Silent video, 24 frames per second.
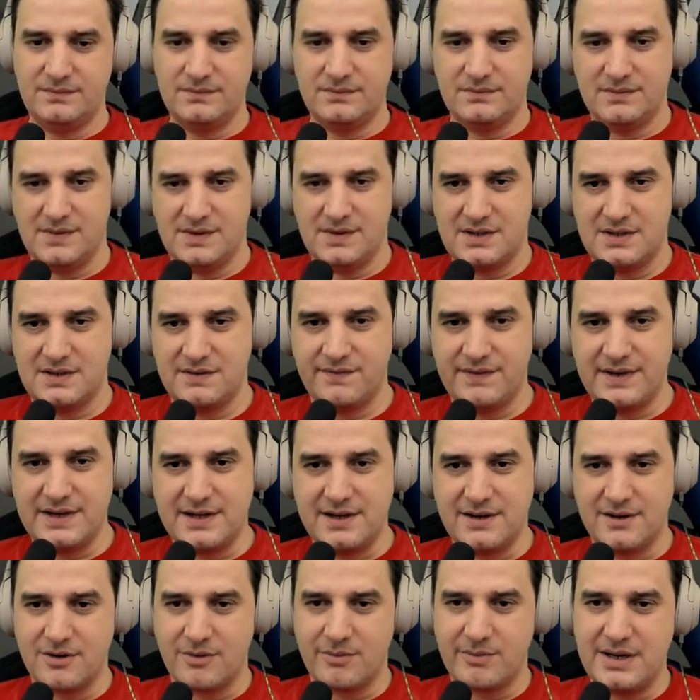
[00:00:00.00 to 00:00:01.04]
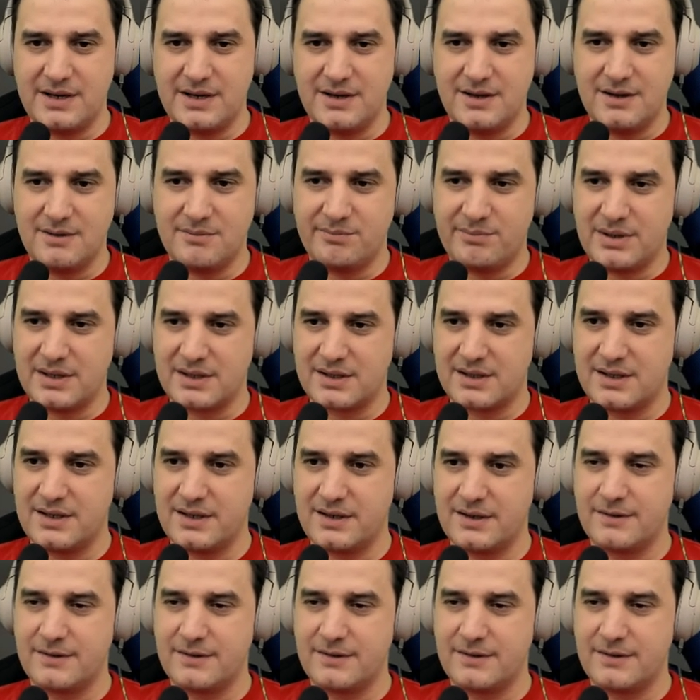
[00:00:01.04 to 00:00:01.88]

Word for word: This is very Romanian parking.